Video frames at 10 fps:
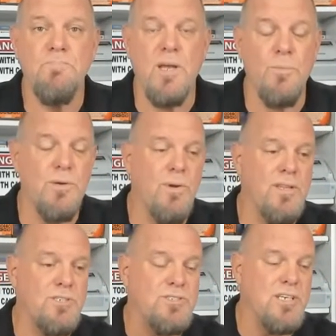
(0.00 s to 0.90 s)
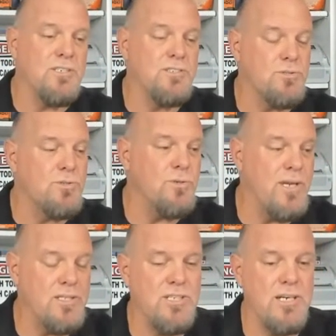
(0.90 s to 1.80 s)
And we'd run these things through
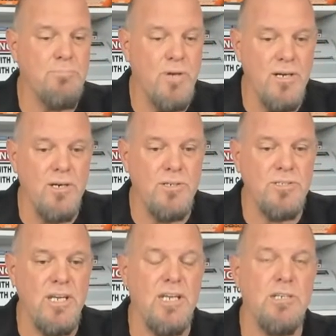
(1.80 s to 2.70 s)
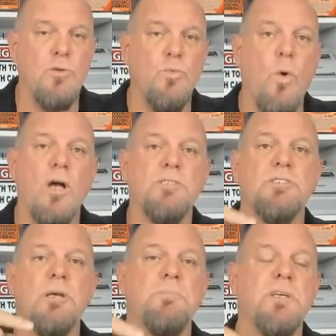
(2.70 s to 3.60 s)
inkjet printers, and you'd want
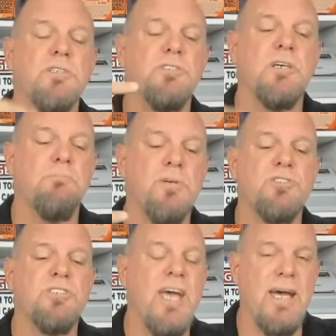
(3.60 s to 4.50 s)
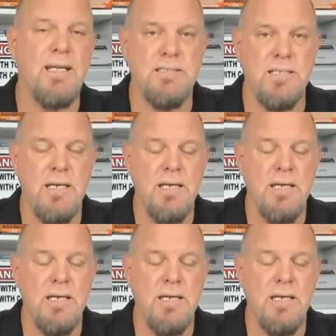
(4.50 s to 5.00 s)
something to protect